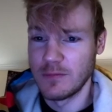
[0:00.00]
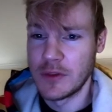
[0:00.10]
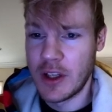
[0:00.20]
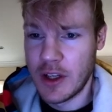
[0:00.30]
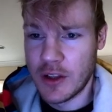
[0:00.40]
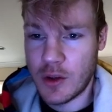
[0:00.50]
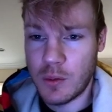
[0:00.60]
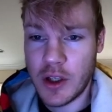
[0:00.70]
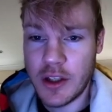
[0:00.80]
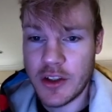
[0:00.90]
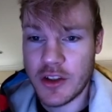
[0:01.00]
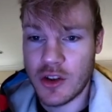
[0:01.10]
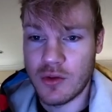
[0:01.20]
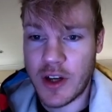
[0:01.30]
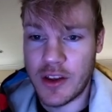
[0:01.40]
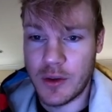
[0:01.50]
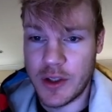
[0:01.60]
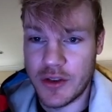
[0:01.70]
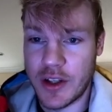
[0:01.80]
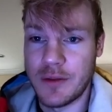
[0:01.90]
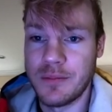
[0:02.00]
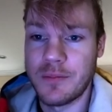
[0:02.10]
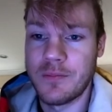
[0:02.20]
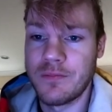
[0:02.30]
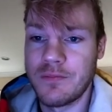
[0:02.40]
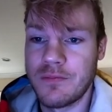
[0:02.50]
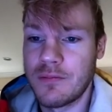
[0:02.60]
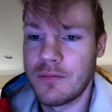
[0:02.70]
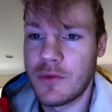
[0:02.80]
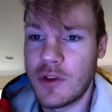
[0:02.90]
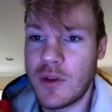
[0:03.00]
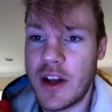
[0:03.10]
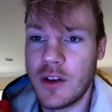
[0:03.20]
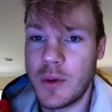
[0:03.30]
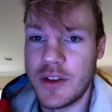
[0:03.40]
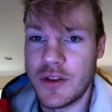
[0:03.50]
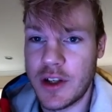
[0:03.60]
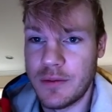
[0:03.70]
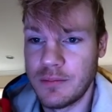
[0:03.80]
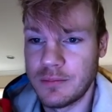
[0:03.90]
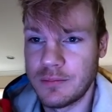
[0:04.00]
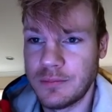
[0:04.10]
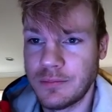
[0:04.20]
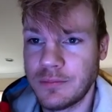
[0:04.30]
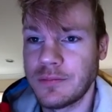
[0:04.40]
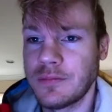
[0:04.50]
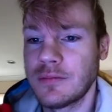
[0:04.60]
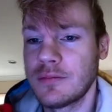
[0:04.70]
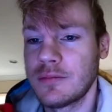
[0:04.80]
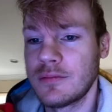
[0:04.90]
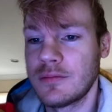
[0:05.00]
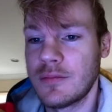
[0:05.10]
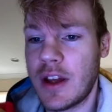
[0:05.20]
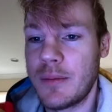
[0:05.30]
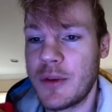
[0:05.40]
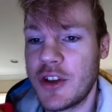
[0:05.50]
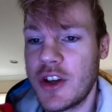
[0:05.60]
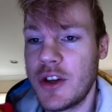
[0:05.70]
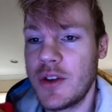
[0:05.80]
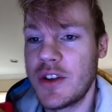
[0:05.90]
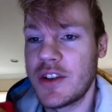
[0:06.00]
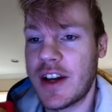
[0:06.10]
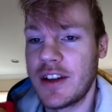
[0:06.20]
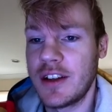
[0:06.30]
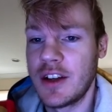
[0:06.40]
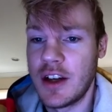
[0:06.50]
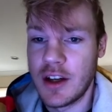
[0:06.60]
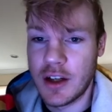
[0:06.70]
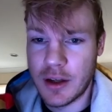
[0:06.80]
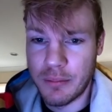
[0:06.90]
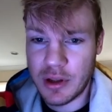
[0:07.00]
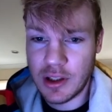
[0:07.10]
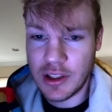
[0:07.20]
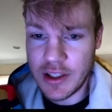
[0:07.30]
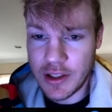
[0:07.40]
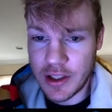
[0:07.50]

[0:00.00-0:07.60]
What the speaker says: So we're going to just threaten the queen trade. Threaten the queen trade. And I'm going to show you just how to completely